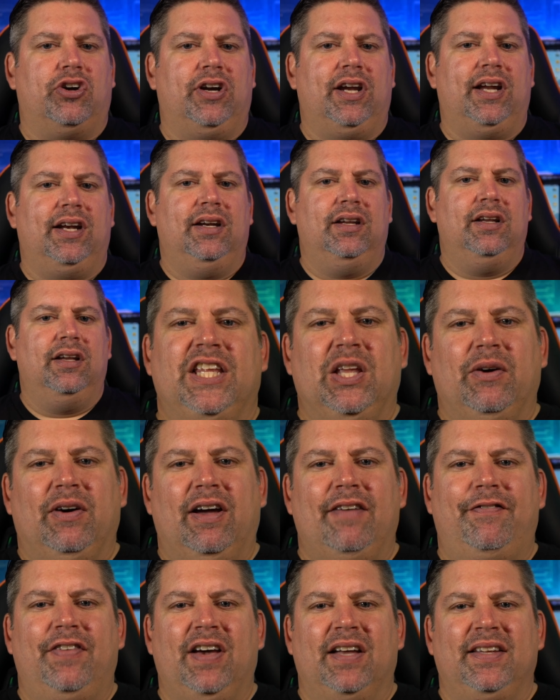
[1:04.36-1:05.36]
rate. Now
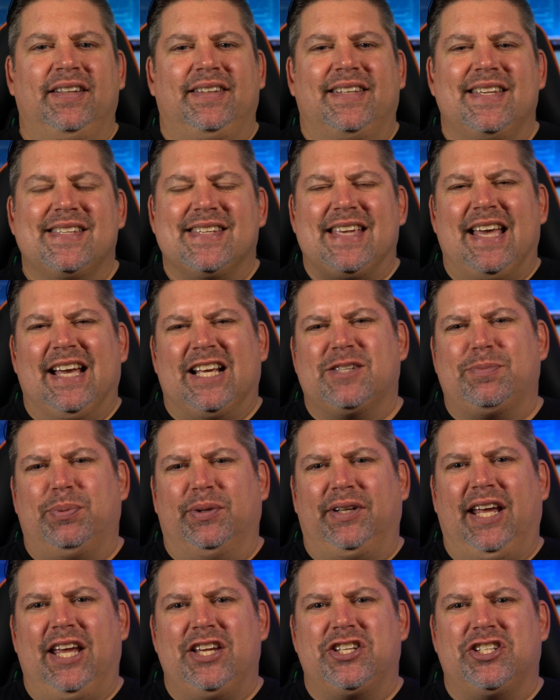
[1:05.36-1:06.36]
I found that this
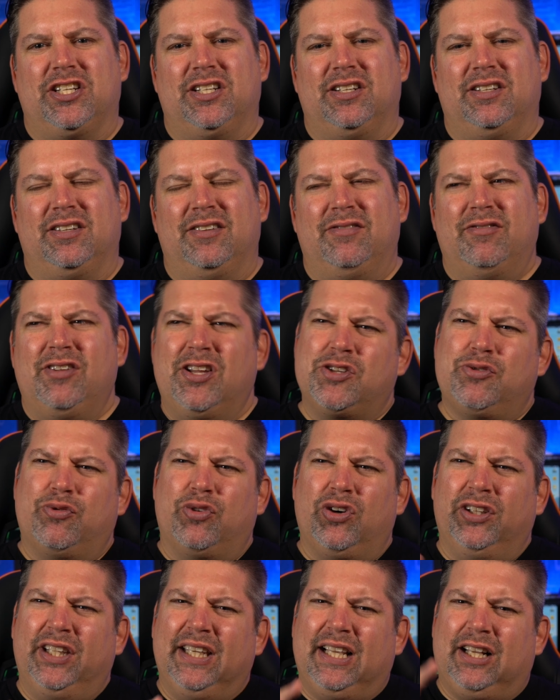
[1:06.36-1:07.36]
explanation is
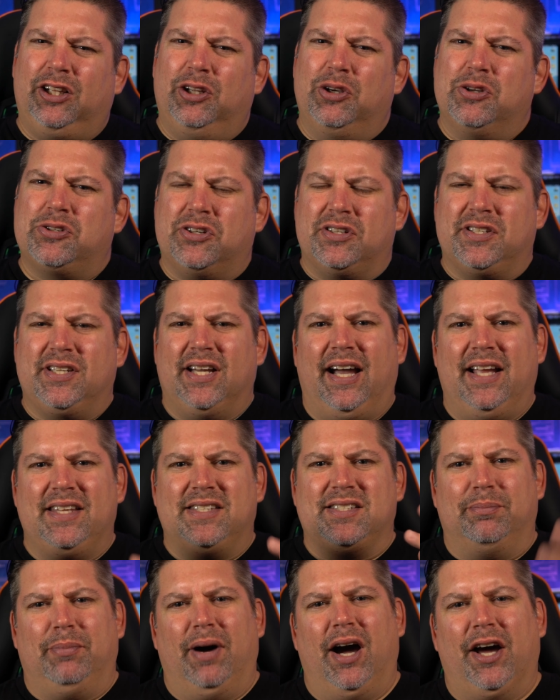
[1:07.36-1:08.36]
really closer tied
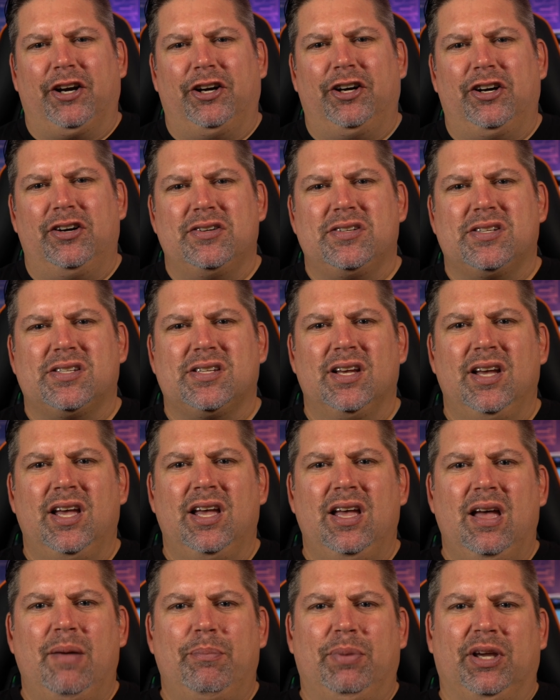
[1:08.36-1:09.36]
to monitors,
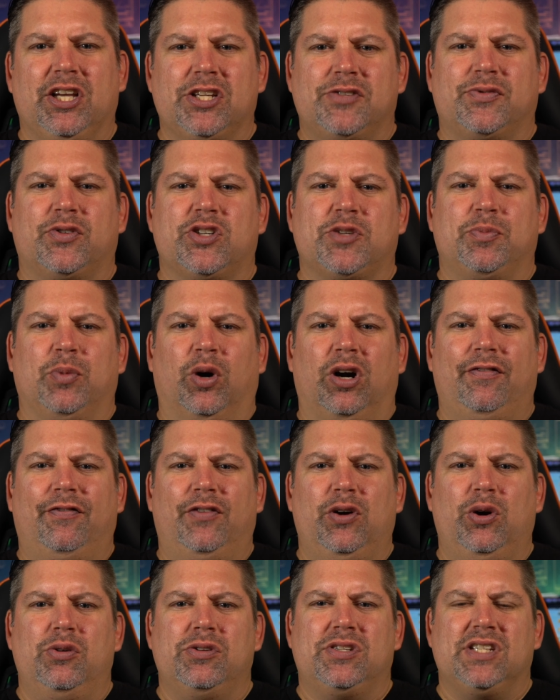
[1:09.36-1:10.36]
because for
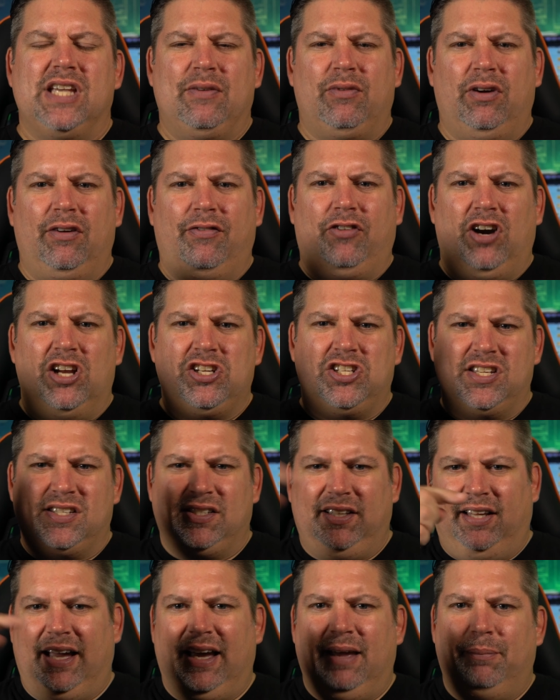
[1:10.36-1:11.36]
smartphones, it
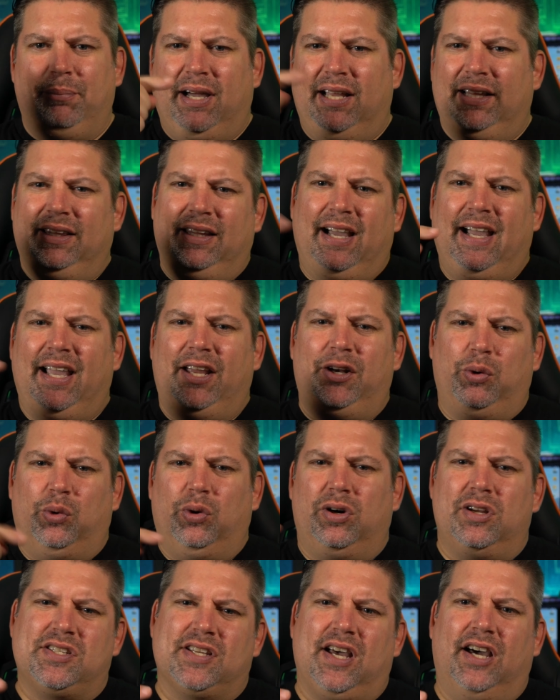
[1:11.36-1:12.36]
refreshes line by line
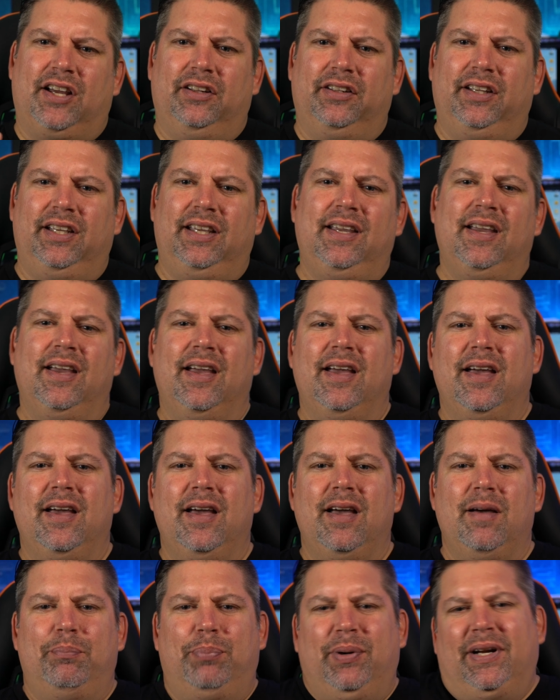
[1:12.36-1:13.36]
horizontally,
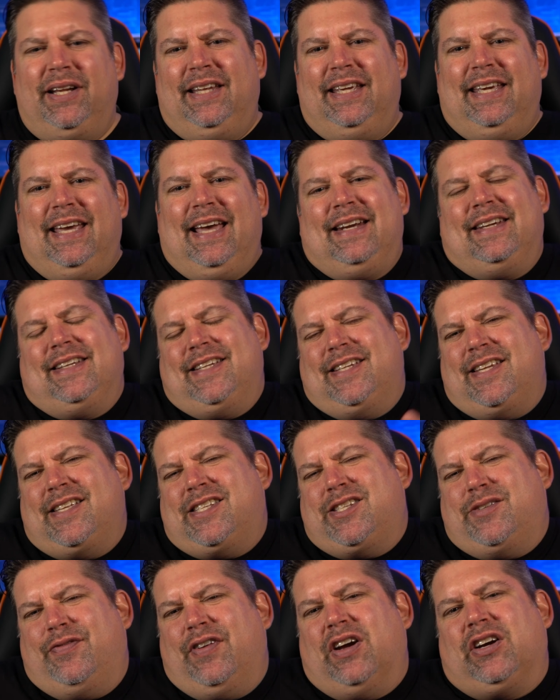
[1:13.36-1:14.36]
but in the end,
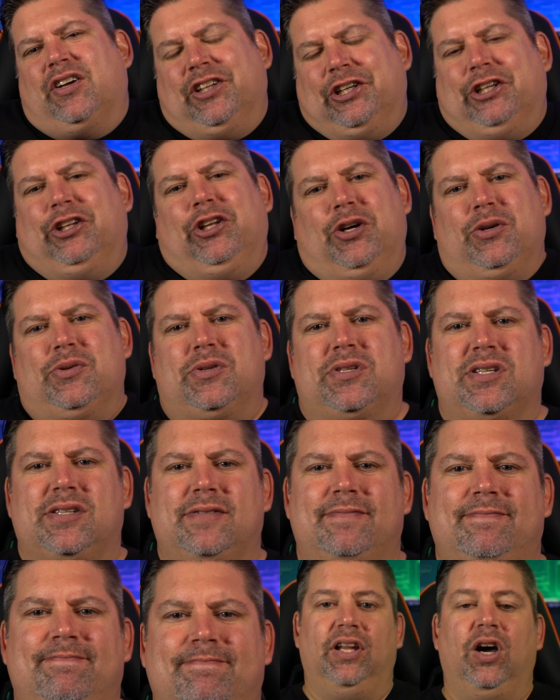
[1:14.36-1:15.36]
it's fairly
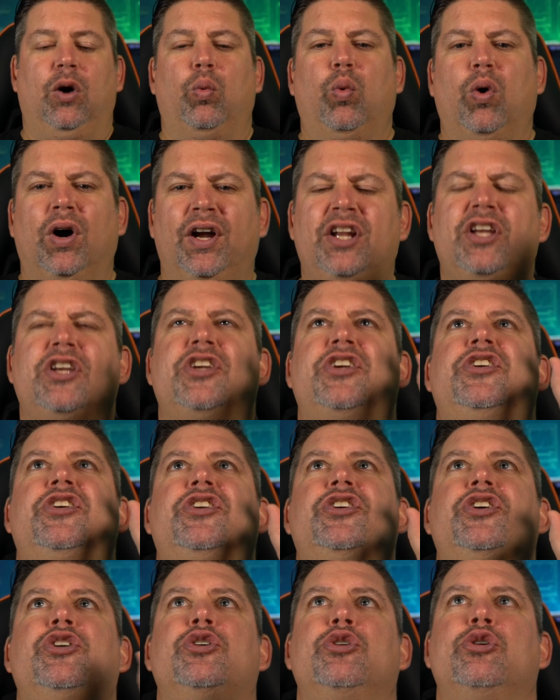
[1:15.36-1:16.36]
close. Now one
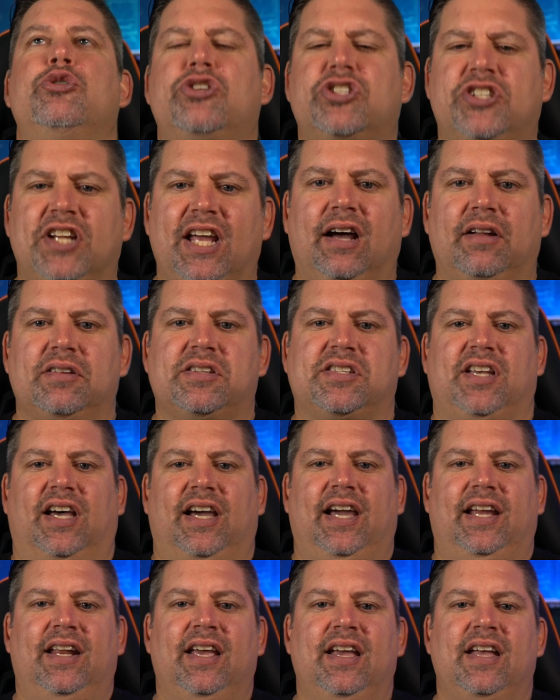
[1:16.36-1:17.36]
huge
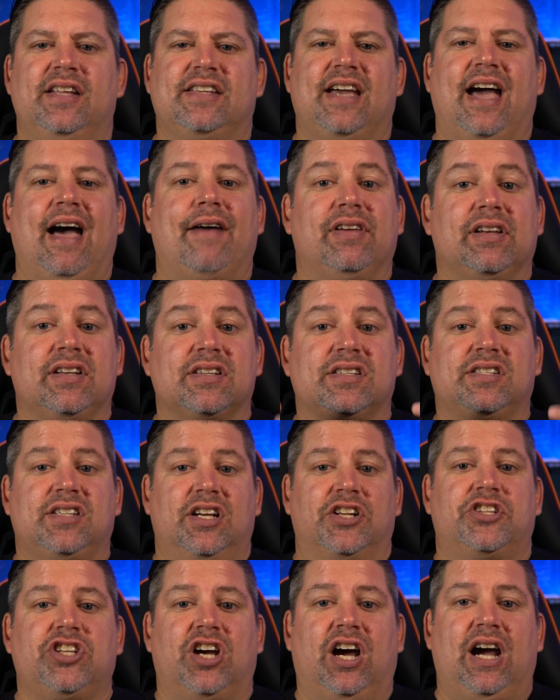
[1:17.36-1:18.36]
downside to having
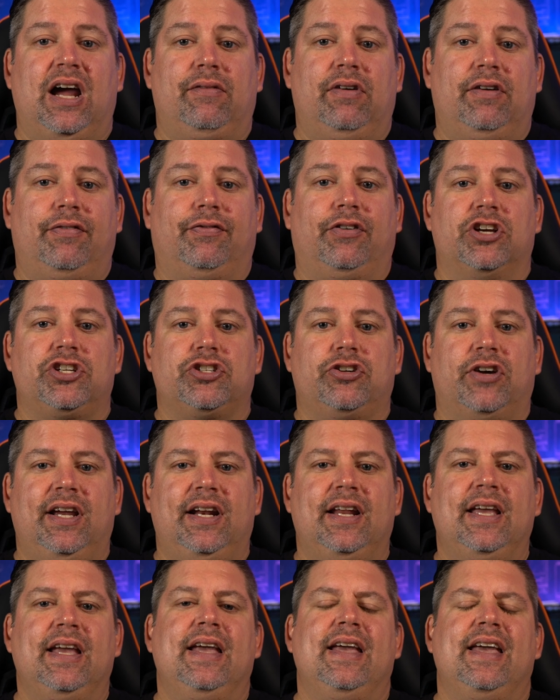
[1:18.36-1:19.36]
such a high refresh
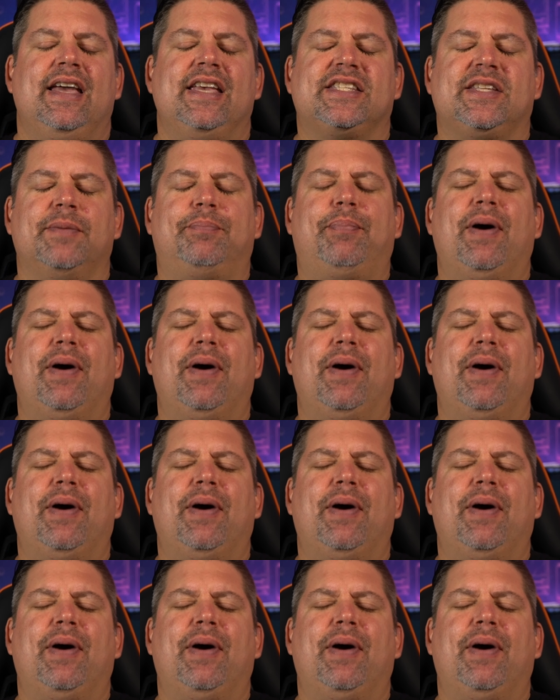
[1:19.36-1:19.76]
rate is the